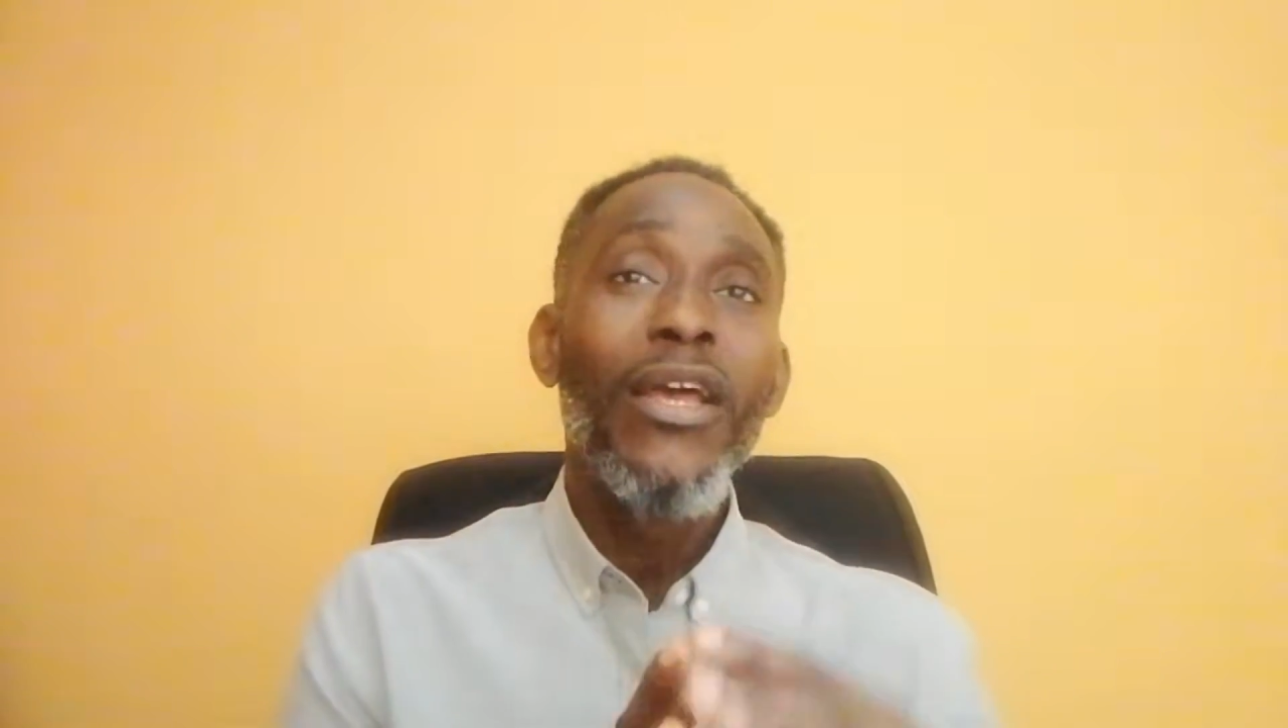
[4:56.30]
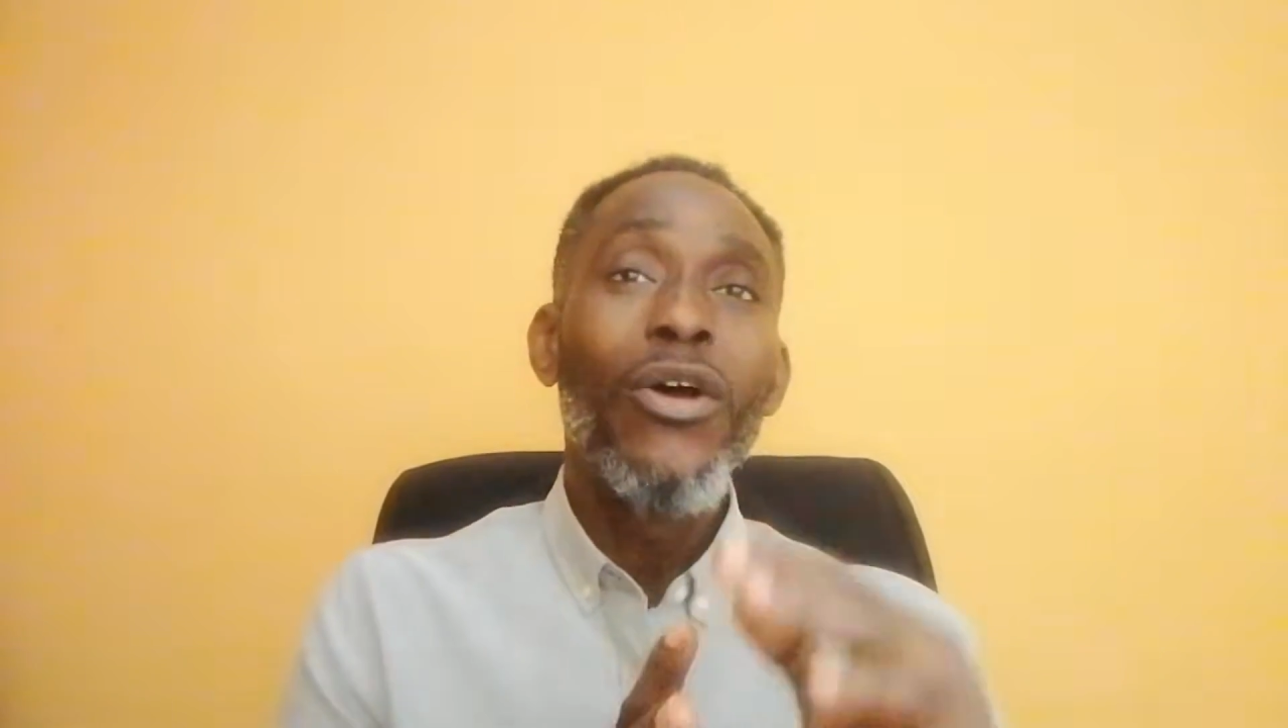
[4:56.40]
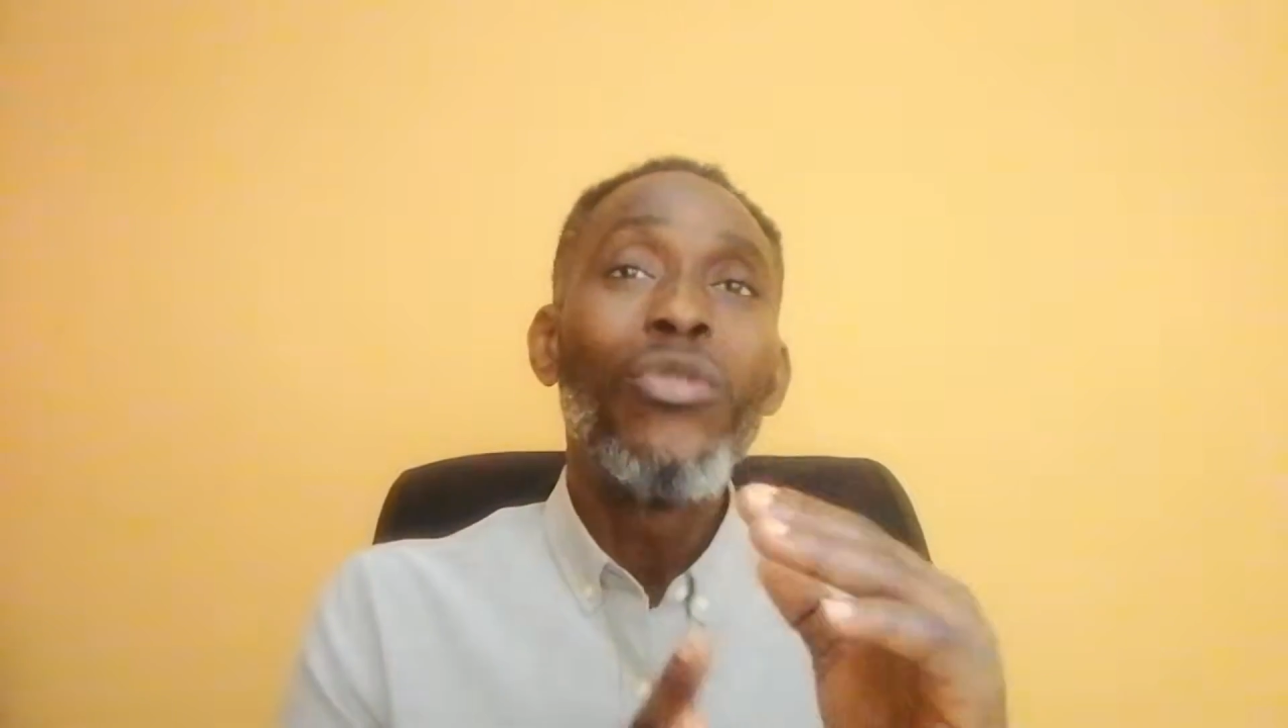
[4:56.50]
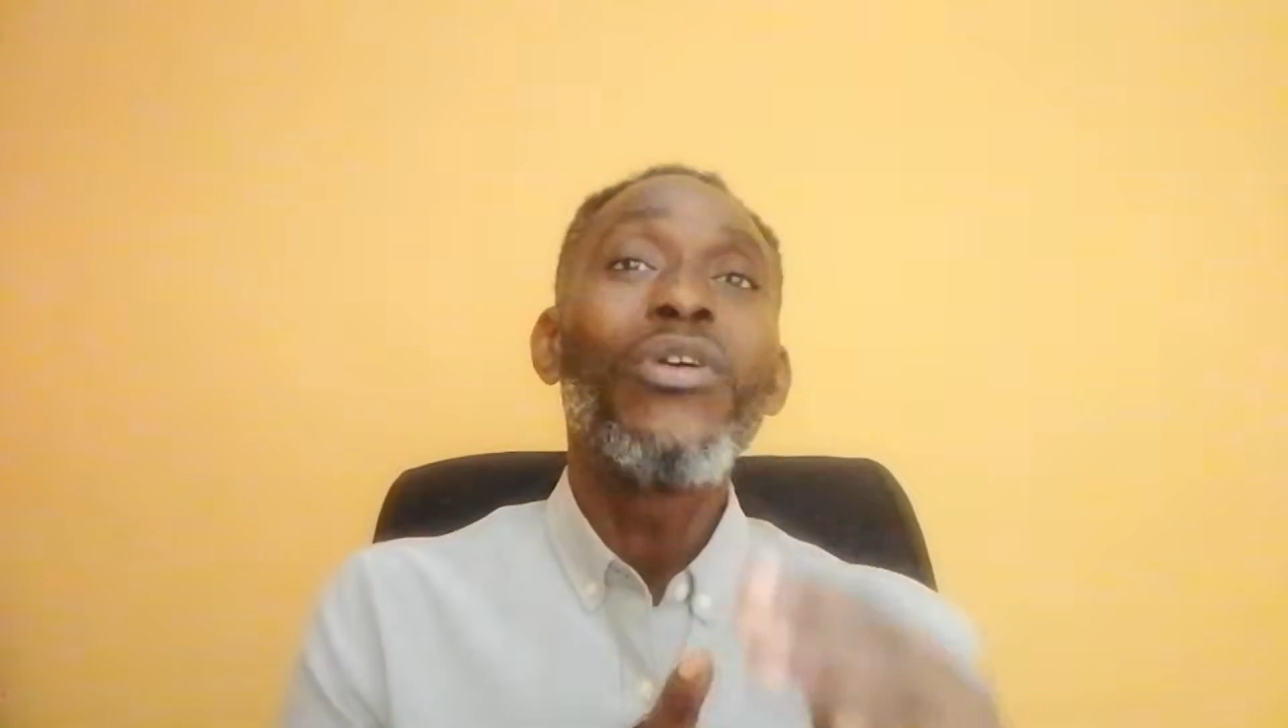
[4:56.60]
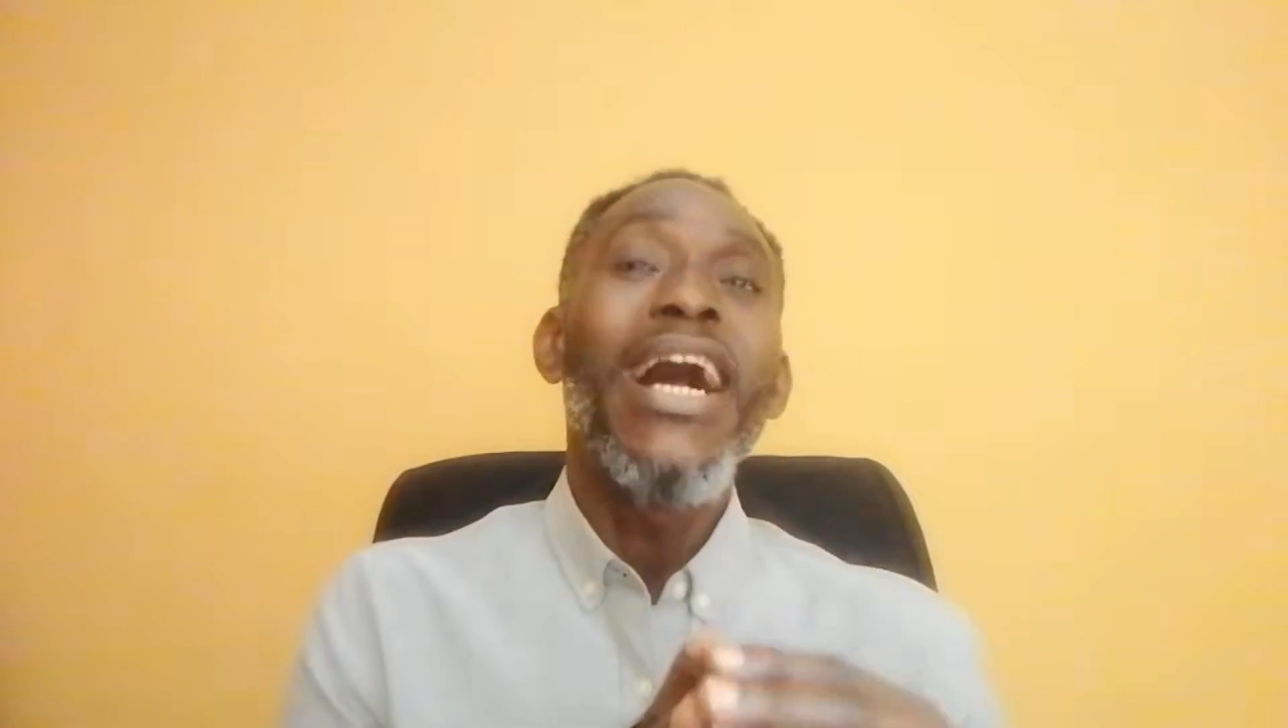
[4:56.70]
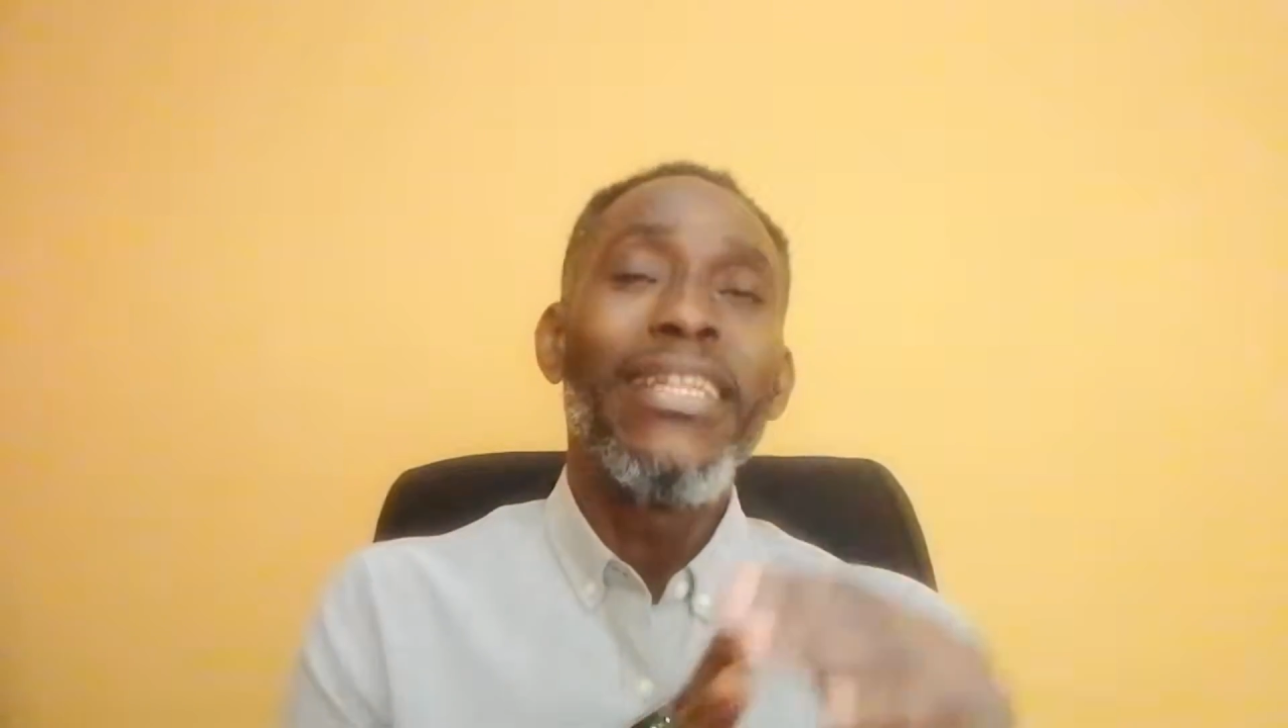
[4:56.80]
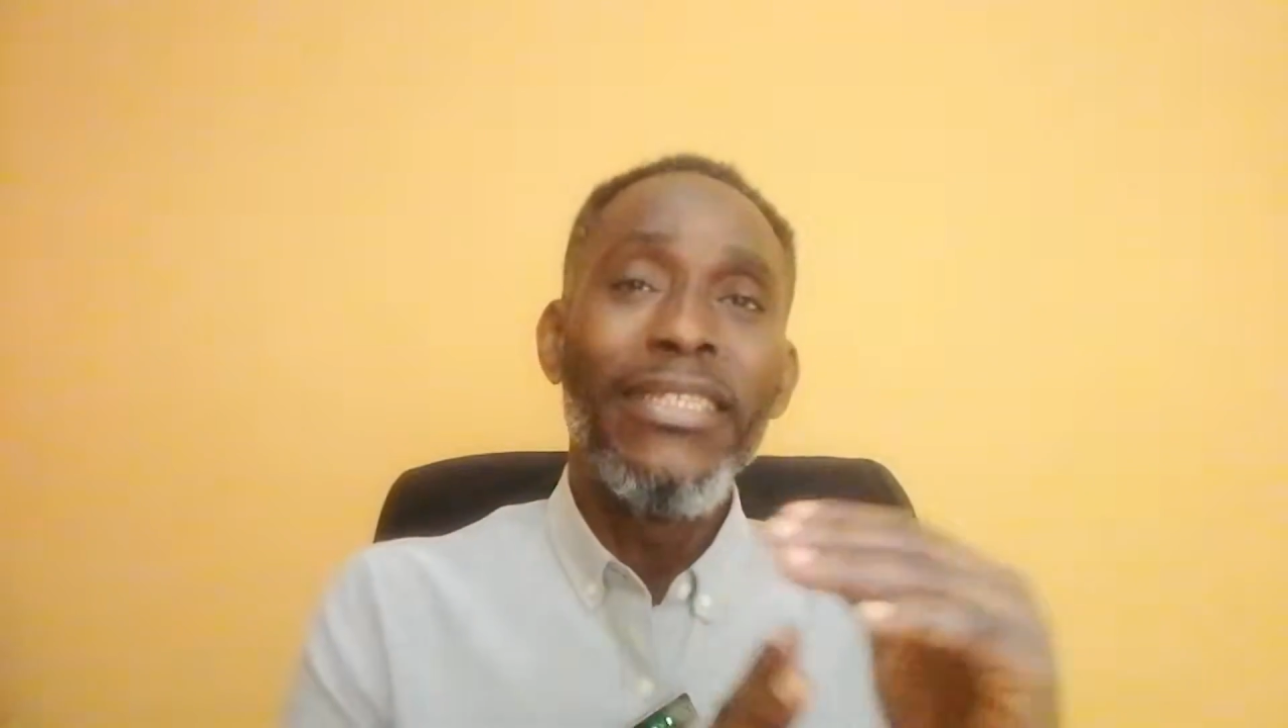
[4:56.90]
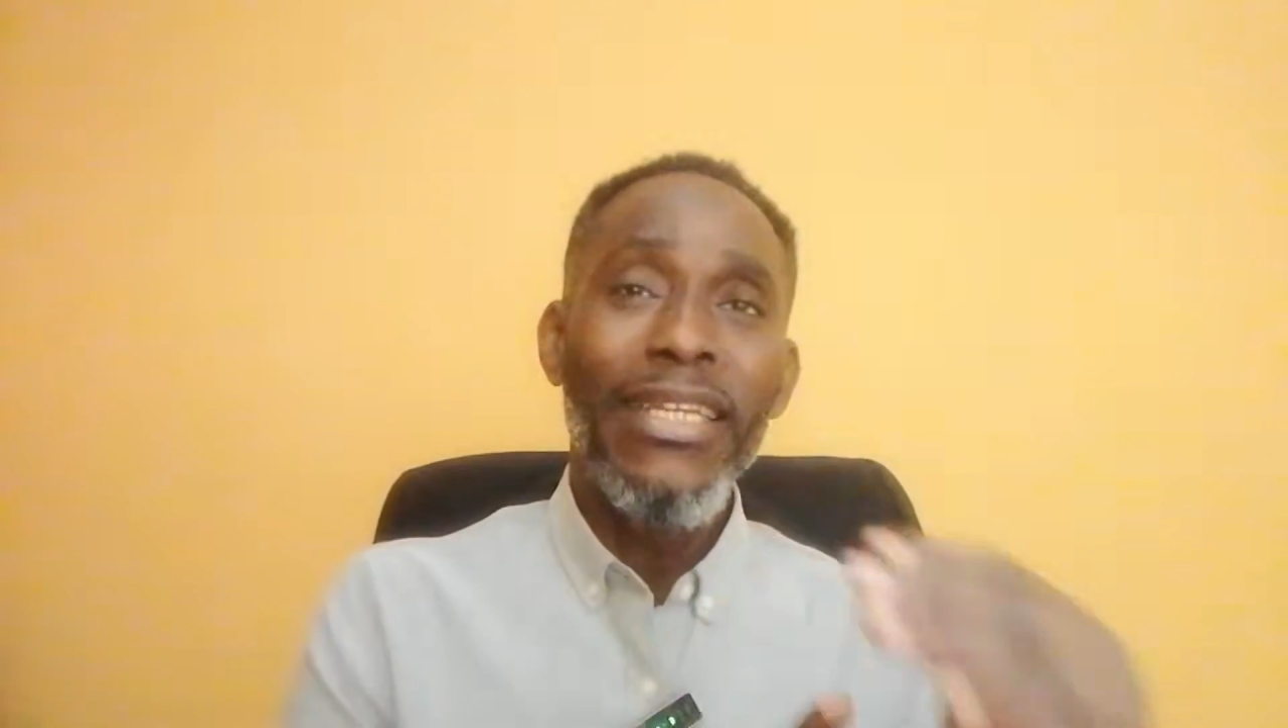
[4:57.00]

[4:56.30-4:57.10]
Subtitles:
Look at the